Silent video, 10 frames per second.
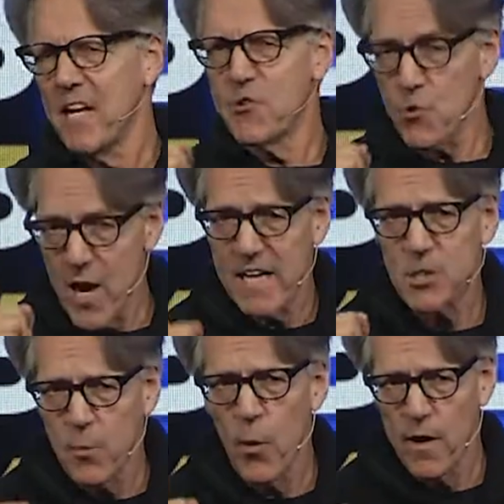in
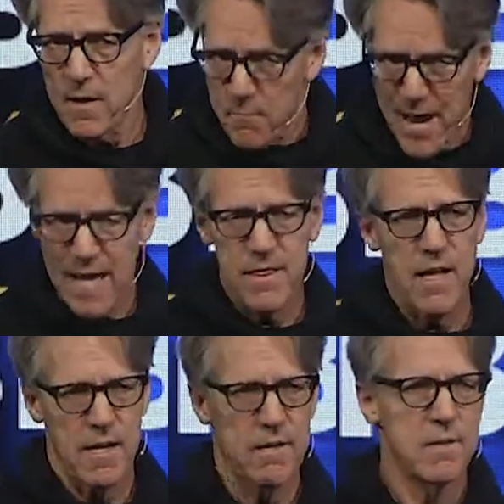transport back
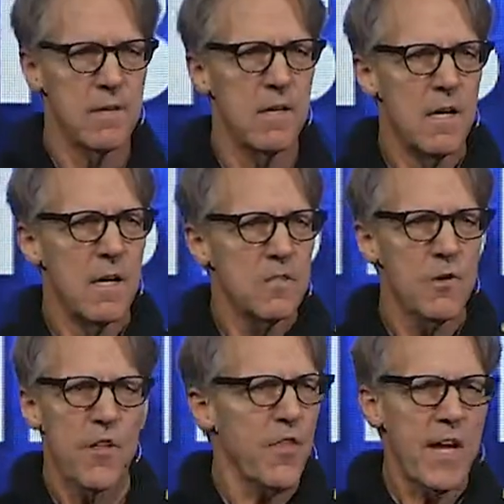then.
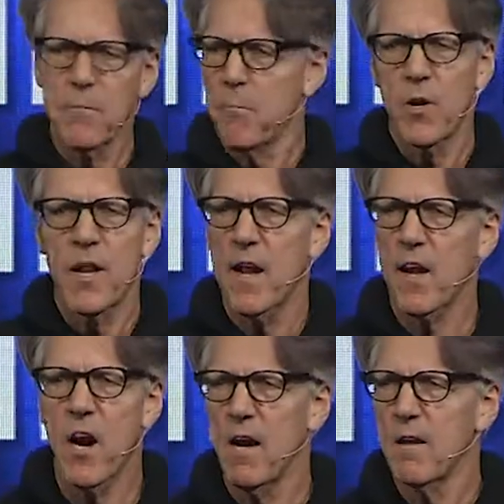So they're thinking, put it on a
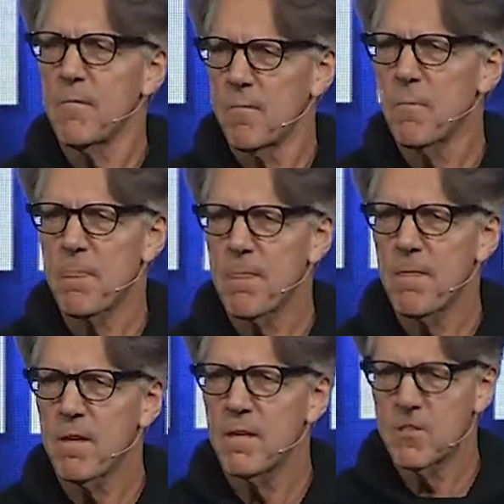cart.
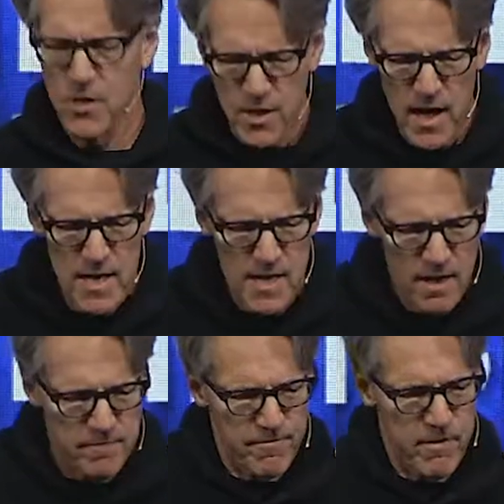It's a good
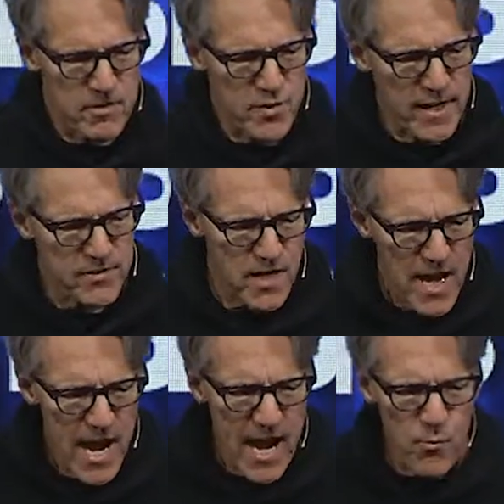idea. Verse six,
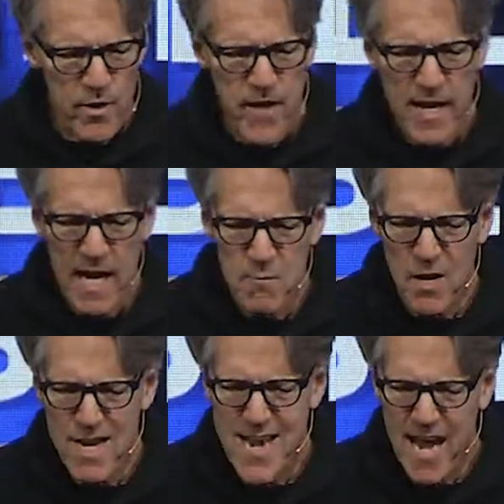and when they came
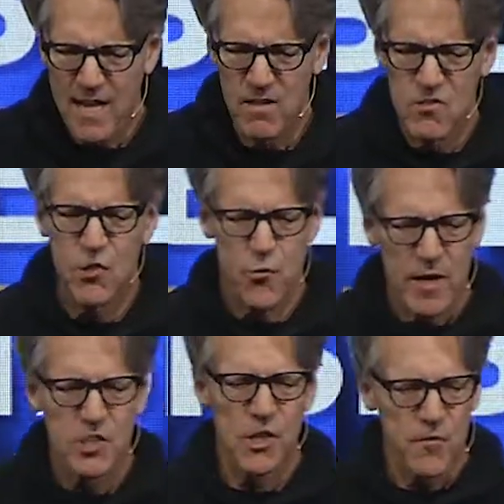to Nacon's
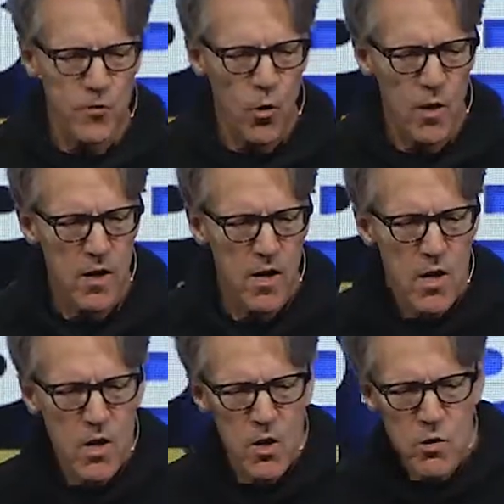threshing floor,
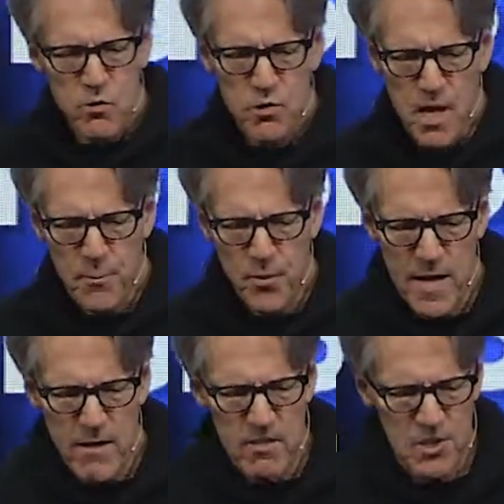Uzzah
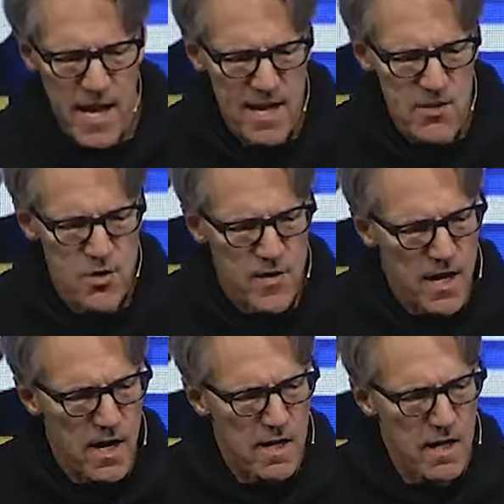put out his hand to
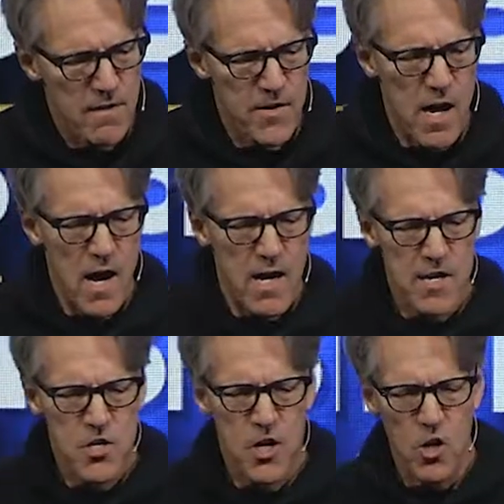the Ark of God
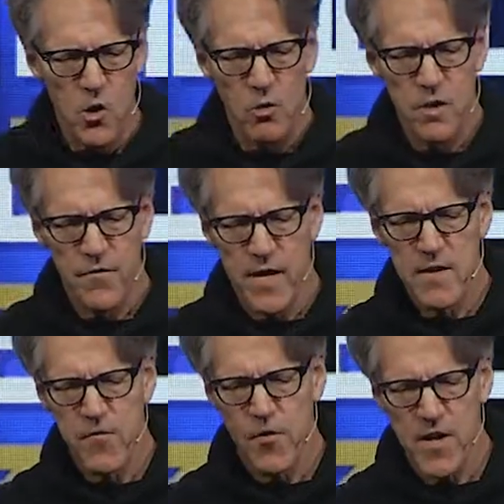and took hold of
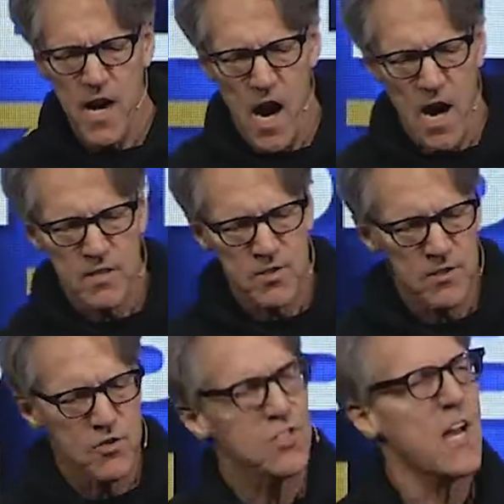it, for the
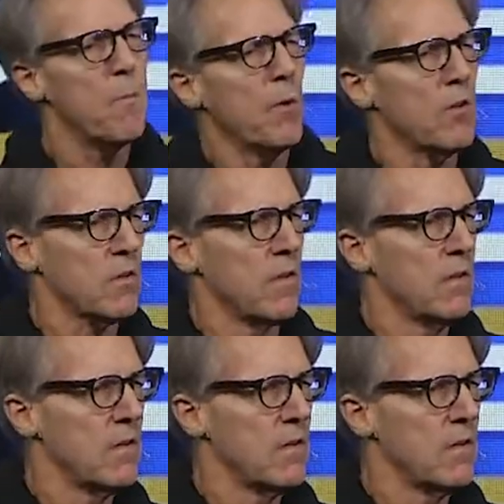oxen stumbled.